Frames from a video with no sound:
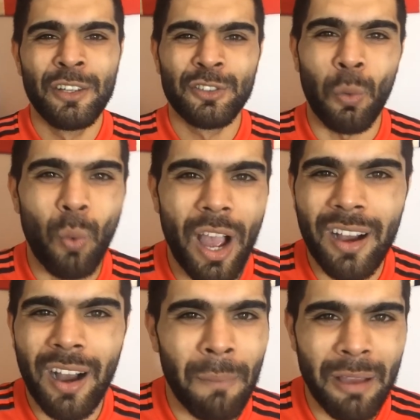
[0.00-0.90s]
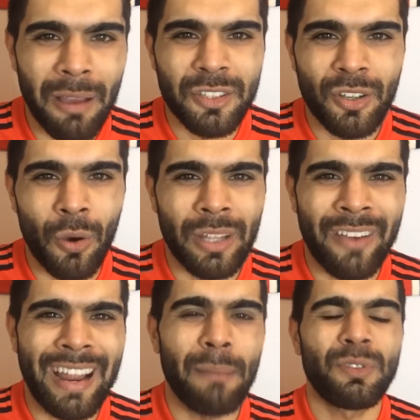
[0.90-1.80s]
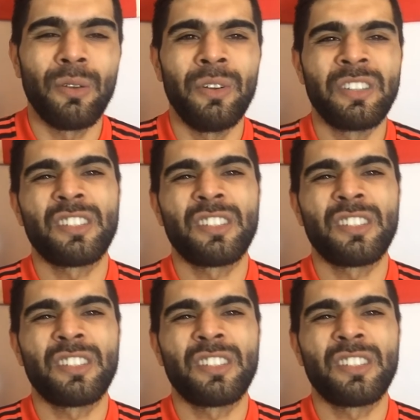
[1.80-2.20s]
So why can't Memphis go there and absolutely